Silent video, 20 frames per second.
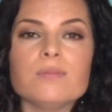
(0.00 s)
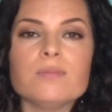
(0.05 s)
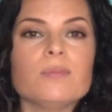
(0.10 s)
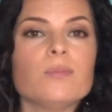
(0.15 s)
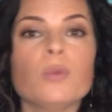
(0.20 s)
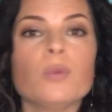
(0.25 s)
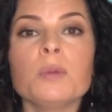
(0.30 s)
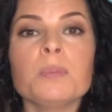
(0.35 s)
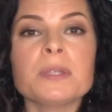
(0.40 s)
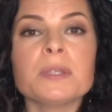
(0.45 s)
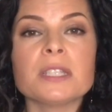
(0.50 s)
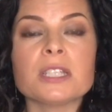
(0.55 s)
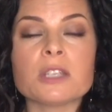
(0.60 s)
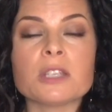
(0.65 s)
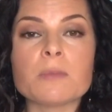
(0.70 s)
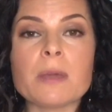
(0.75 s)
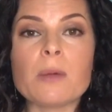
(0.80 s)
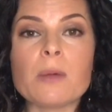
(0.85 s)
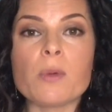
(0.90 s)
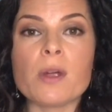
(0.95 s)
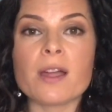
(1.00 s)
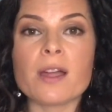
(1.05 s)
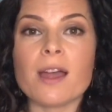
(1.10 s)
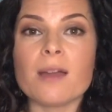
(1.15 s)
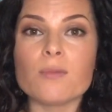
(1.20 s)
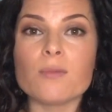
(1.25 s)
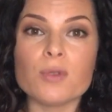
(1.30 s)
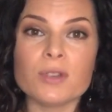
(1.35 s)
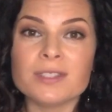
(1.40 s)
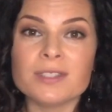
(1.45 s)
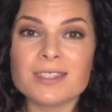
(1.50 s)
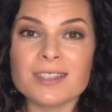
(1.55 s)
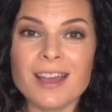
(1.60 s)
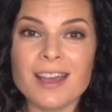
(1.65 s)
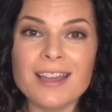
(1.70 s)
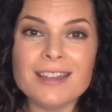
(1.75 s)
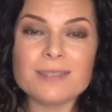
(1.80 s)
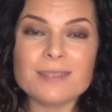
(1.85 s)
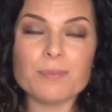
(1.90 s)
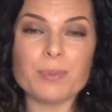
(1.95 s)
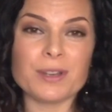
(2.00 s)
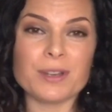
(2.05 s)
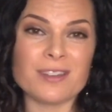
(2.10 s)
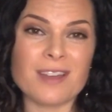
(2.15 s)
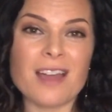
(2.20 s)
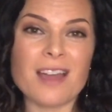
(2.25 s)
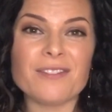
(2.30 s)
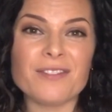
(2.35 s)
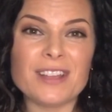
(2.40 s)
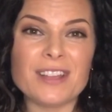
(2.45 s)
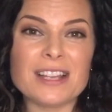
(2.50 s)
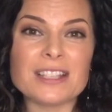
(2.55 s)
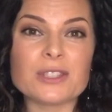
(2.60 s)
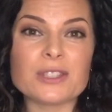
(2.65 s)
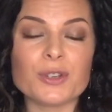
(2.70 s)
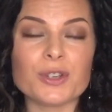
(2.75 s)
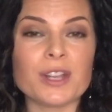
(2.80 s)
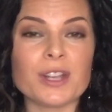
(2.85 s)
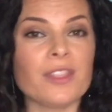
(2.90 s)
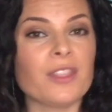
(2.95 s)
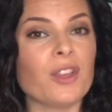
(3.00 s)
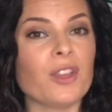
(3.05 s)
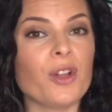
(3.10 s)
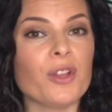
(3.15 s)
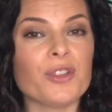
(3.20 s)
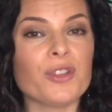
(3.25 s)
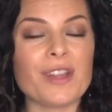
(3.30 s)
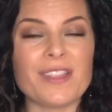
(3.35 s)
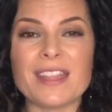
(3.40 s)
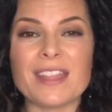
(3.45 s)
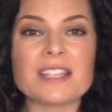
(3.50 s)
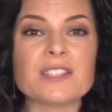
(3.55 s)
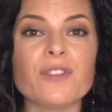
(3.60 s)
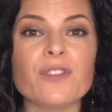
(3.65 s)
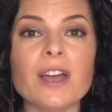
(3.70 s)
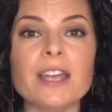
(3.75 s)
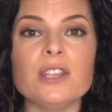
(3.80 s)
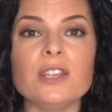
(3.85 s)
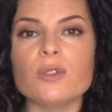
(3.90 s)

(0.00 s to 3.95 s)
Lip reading: one position might work on one side but not feel as good on the other, and that's fine.